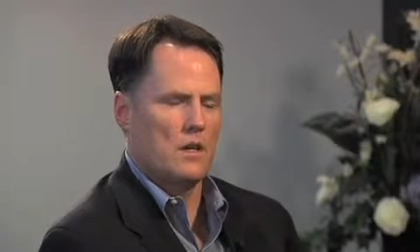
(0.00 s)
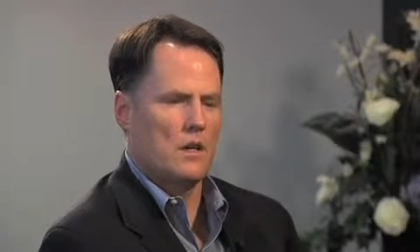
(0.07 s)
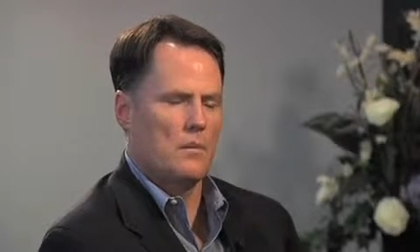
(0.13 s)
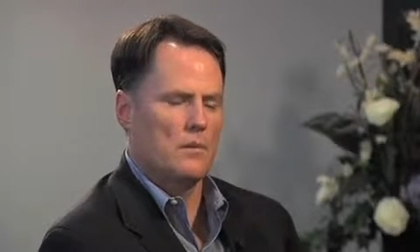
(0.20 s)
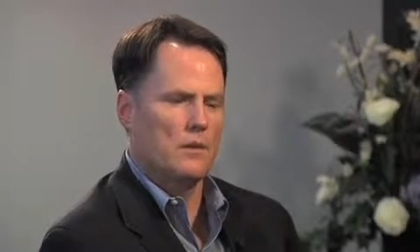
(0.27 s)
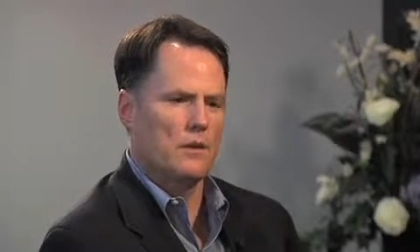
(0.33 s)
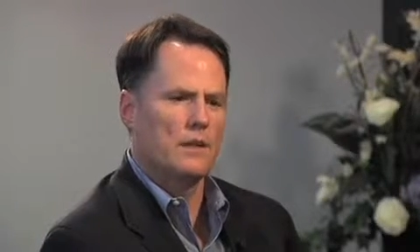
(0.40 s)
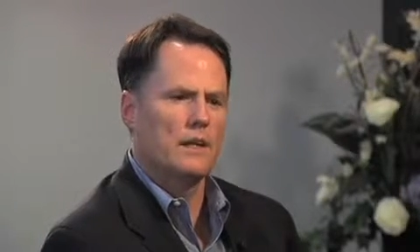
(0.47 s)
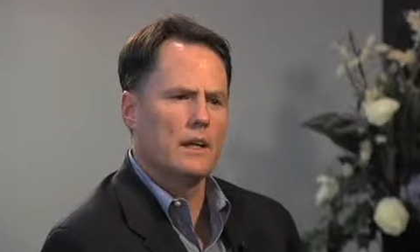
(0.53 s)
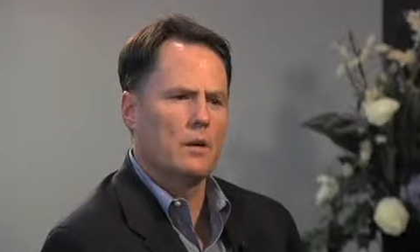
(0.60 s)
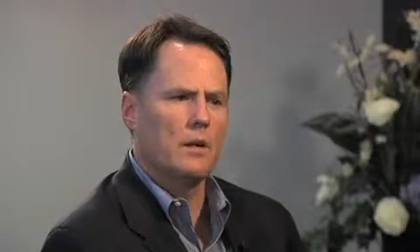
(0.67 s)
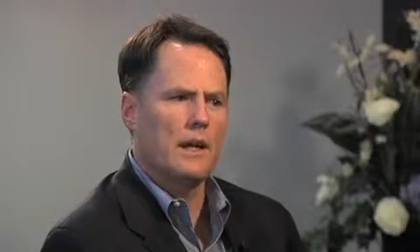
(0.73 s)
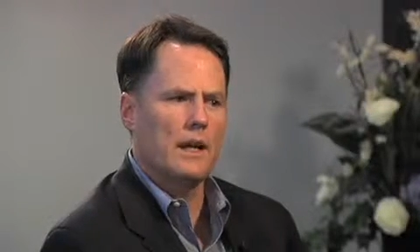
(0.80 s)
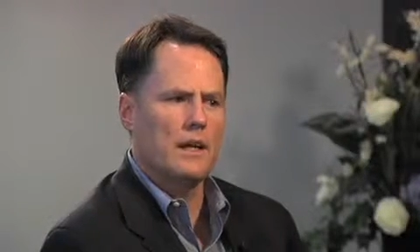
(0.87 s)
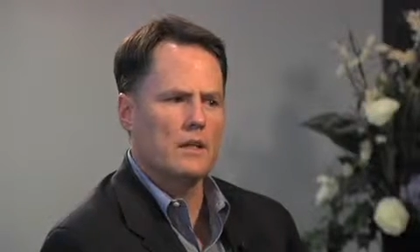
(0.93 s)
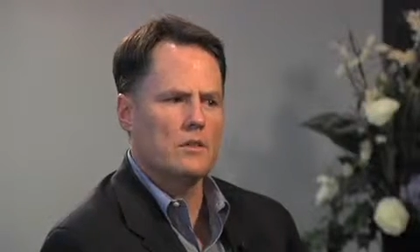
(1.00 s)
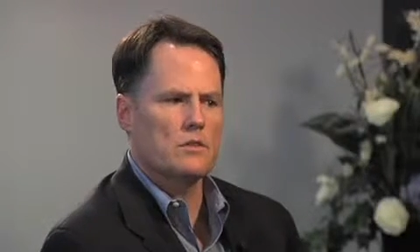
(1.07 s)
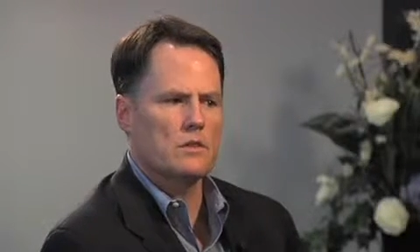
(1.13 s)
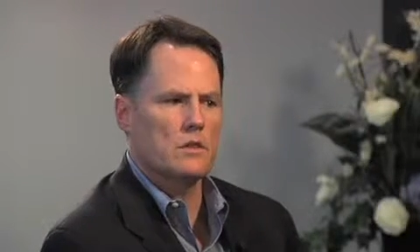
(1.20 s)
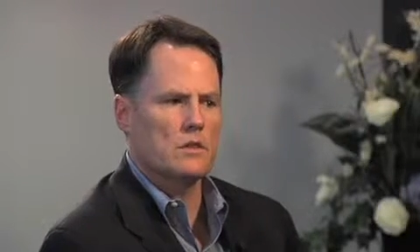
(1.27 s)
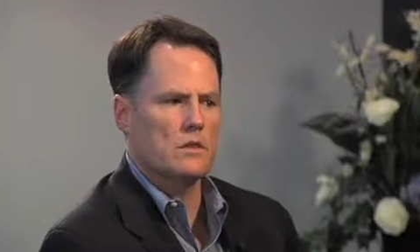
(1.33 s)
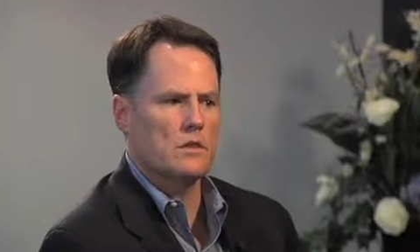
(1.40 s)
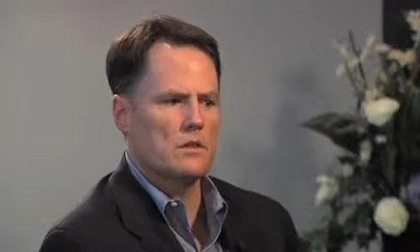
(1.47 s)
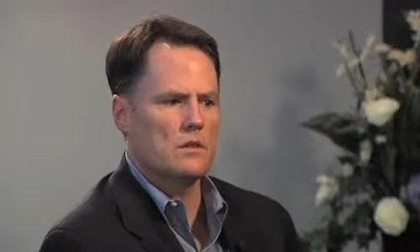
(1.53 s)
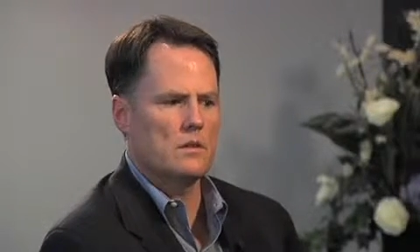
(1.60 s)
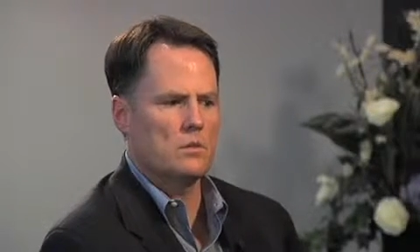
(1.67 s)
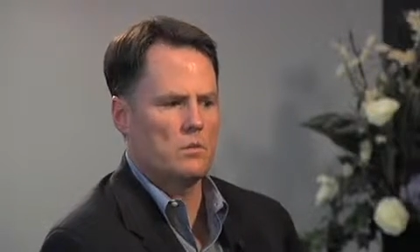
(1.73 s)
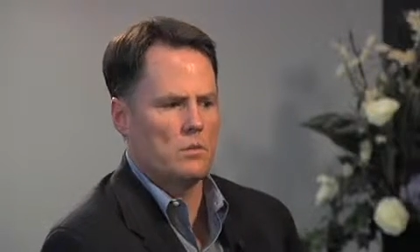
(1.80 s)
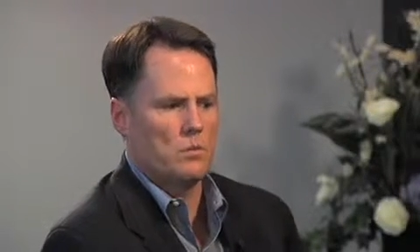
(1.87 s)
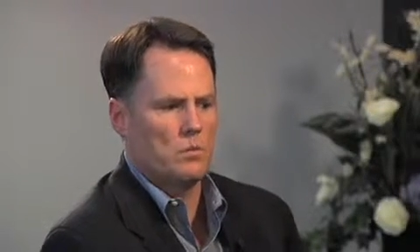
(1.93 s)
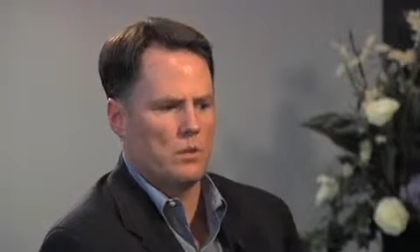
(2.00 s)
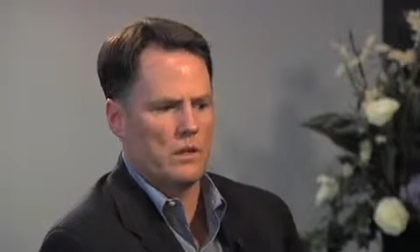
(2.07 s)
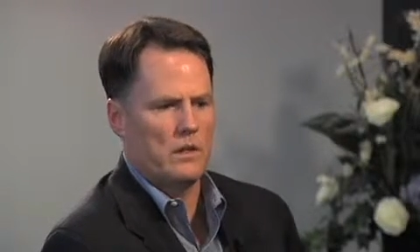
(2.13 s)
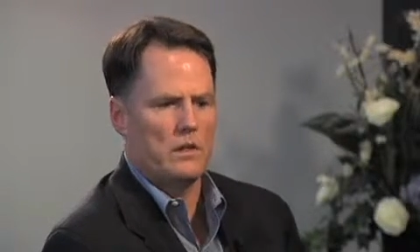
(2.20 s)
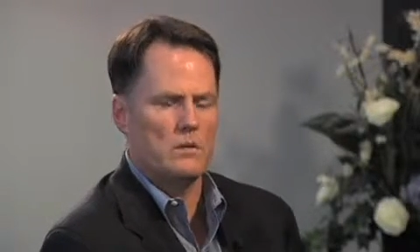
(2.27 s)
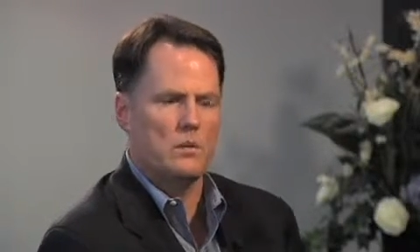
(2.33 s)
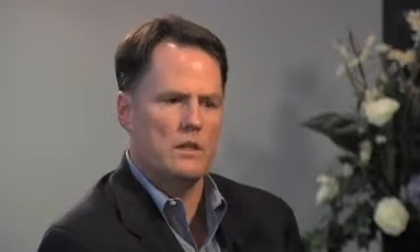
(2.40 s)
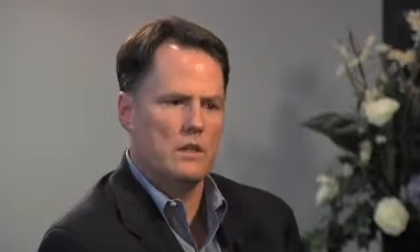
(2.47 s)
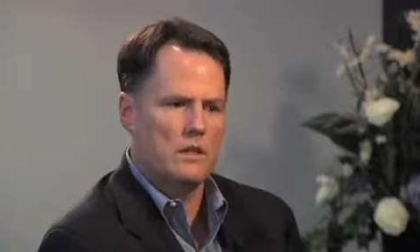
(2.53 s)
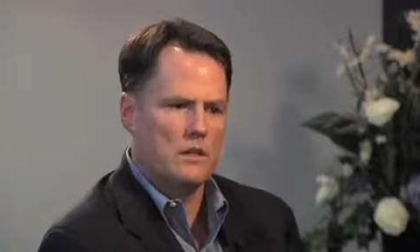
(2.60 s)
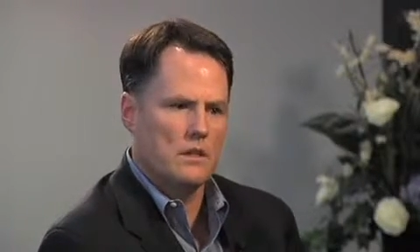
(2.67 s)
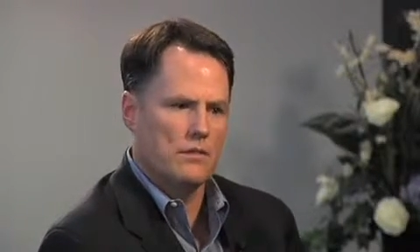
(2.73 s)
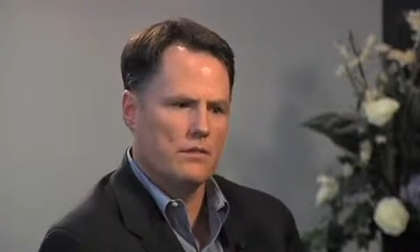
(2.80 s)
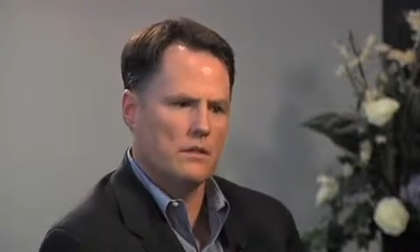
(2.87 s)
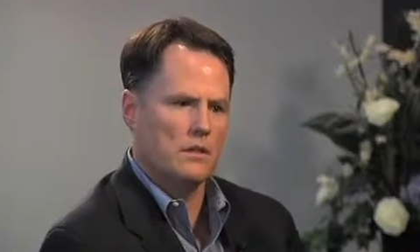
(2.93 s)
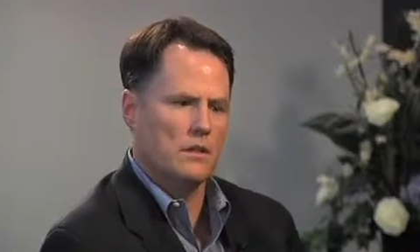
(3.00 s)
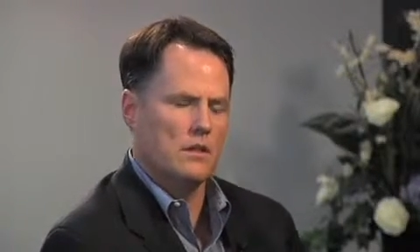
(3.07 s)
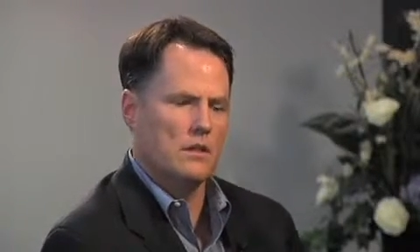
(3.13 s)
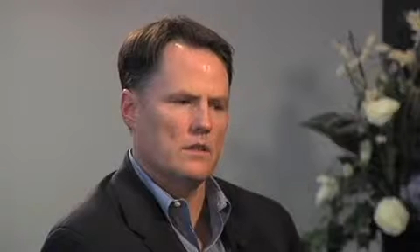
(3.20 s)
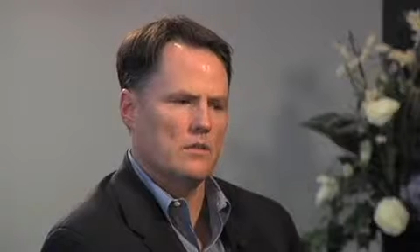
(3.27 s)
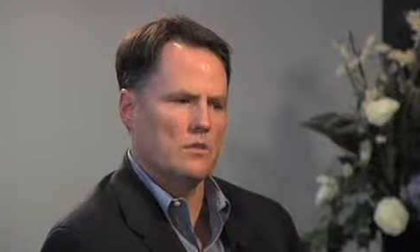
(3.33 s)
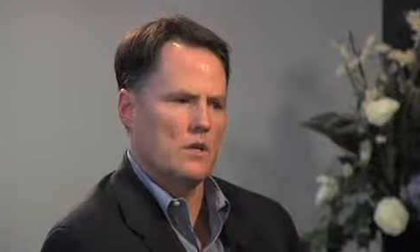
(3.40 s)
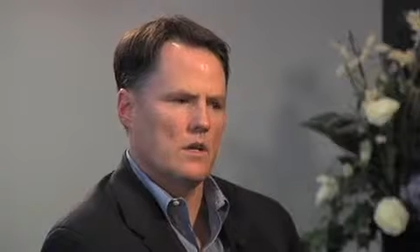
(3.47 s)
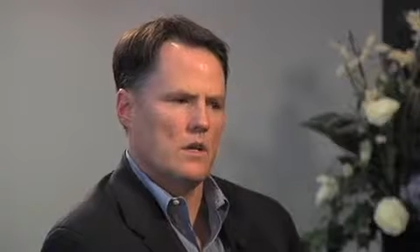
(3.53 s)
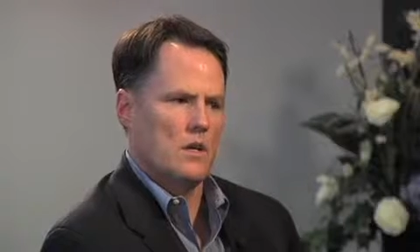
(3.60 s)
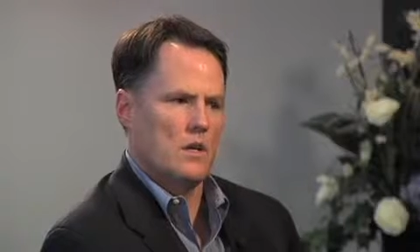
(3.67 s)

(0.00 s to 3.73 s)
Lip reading: The other thing I'll add is that, one of the things we did differently is,